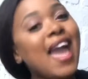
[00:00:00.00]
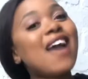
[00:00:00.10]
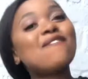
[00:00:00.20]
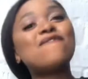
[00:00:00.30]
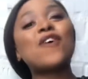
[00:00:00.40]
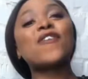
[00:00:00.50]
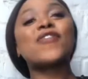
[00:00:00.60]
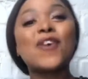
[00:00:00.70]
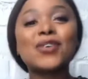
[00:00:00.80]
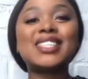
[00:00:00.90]
and for
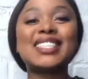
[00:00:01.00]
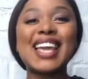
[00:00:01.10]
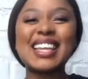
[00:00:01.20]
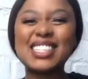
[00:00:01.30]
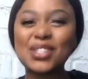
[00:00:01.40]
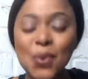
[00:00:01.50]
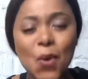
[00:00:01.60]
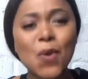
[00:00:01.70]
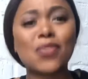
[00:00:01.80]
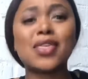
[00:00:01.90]
those that
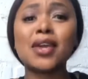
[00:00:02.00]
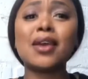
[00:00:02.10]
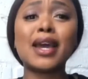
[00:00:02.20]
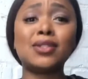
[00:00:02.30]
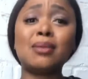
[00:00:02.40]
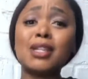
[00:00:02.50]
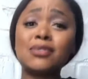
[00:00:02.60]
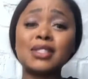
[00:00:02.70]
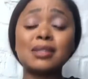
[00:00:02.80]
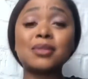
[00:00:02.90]
do, thank you guys so much
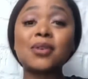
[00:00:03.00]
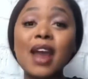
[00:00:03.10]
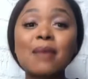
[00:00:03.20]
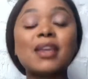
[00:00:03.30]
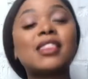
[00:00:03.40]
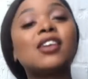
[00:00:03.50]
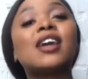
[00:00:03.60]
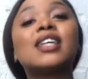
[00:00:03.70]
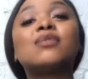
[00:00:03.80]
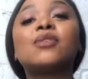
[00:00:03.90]
for subscribing. Thank you
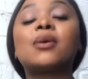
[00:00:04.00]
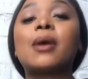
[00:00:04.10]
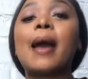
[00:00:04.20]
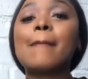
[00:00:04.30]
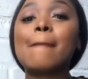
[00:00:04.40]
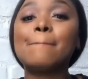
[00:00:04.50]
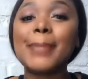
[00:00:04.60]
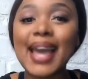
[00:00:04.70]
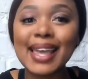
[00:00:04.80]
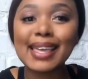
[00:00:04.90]
guys for coming
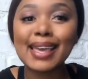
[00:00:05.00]
back.